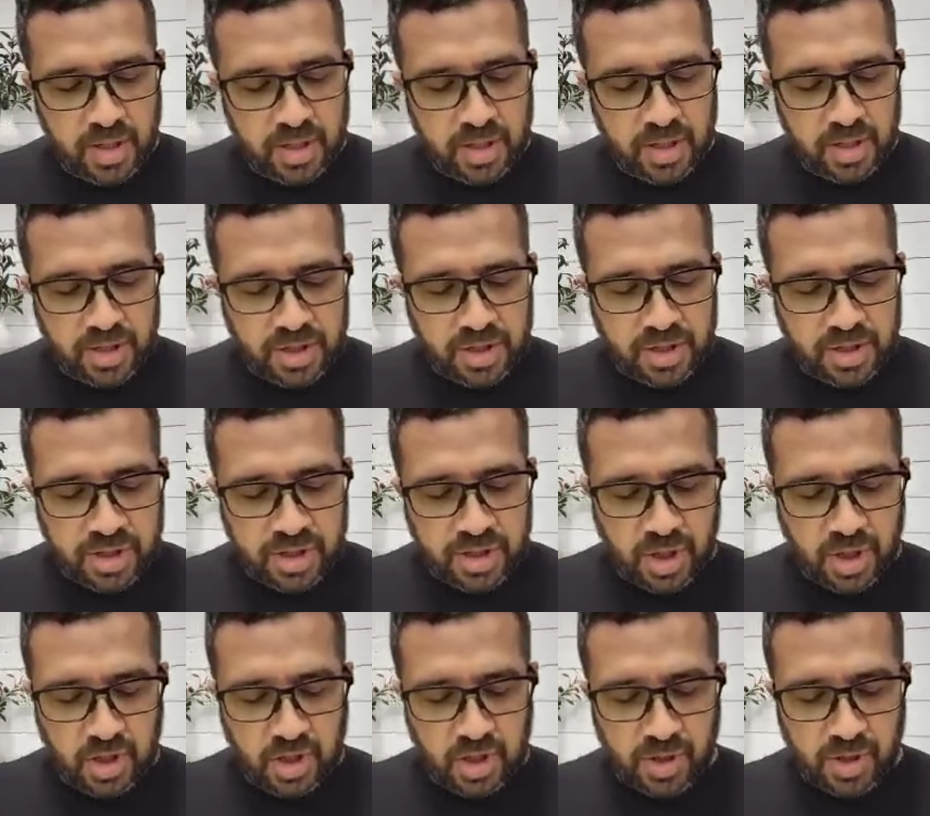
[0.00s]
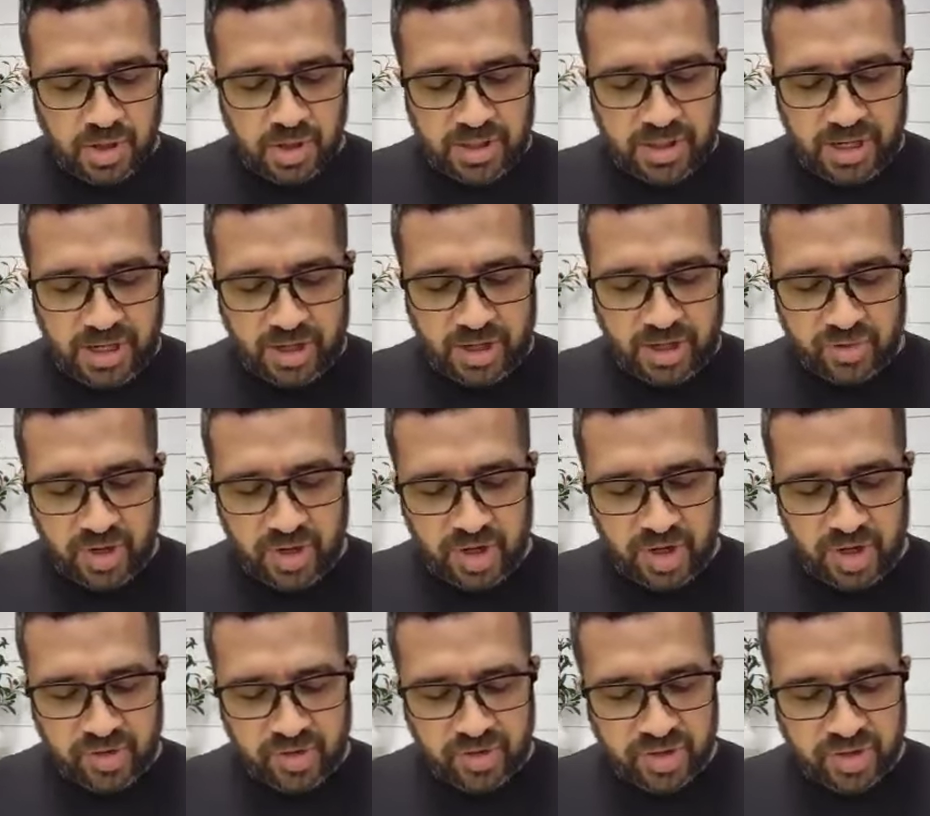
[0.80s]
Surely a
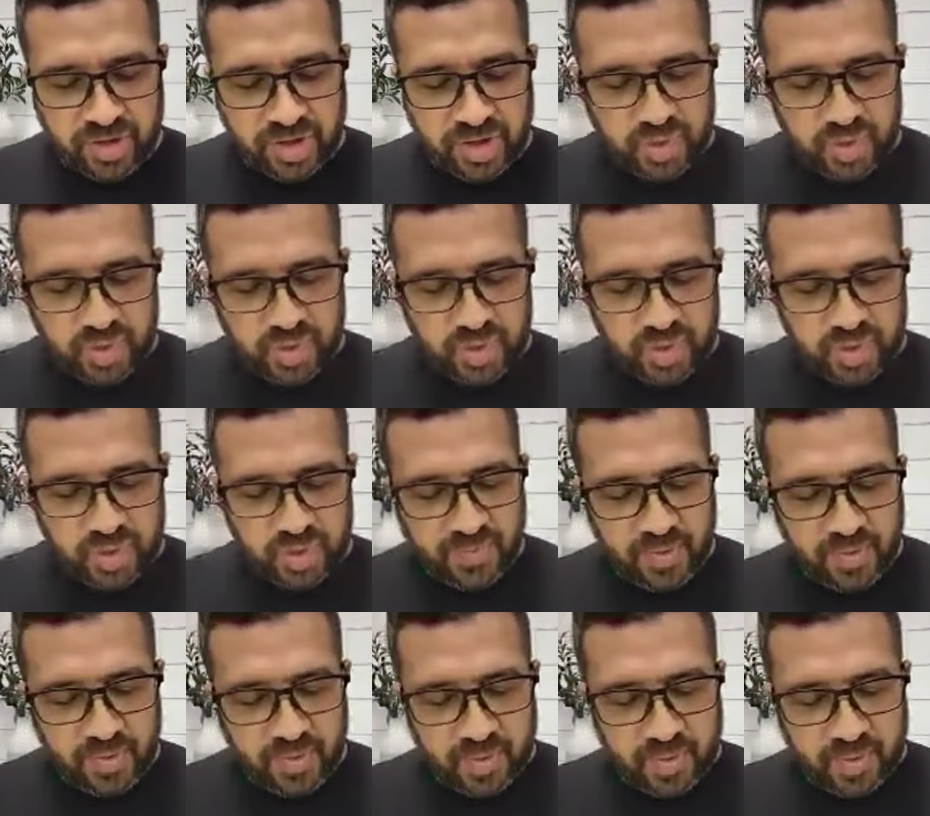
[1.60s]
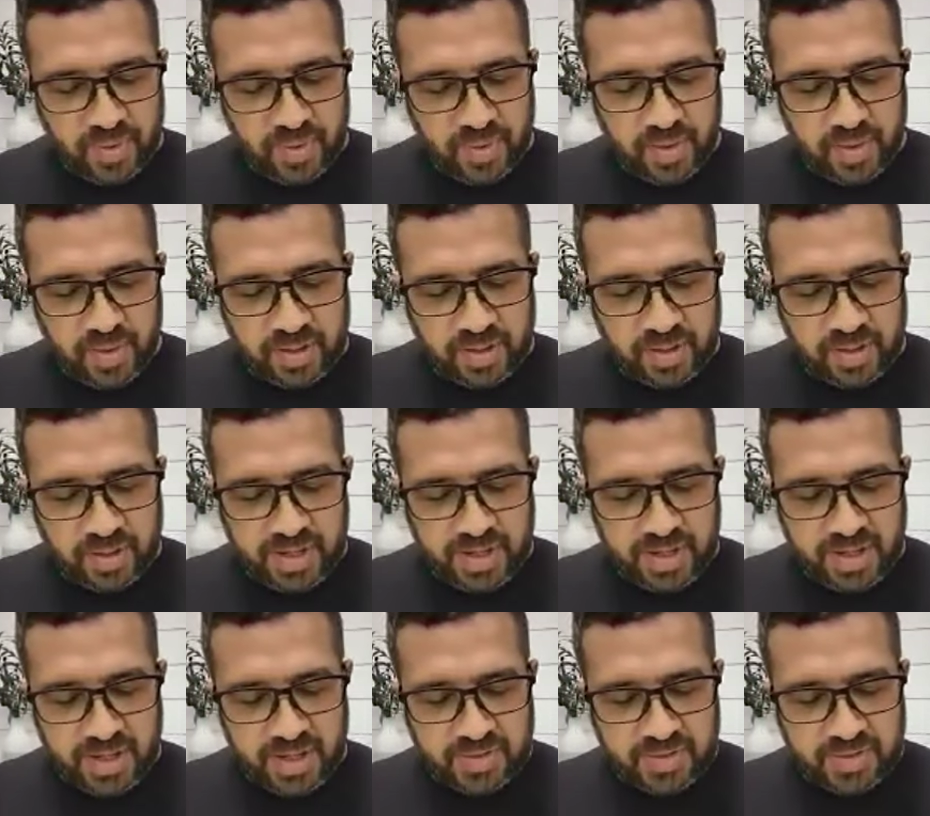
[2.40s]
treacherous wife
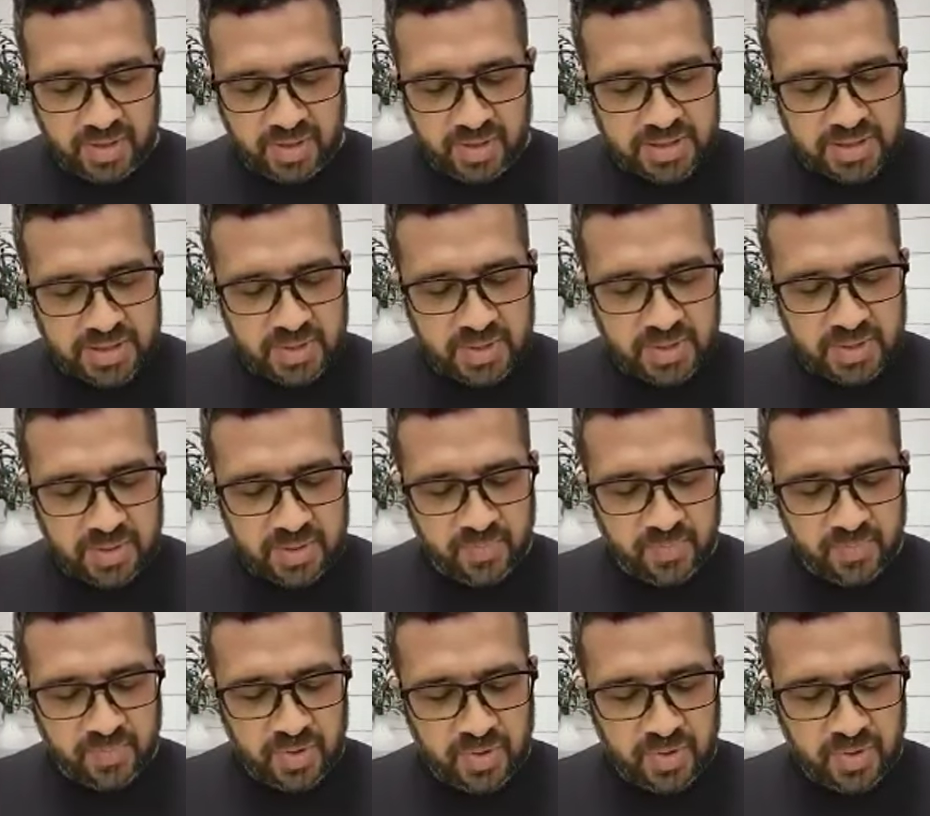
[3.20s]
leaves her husband.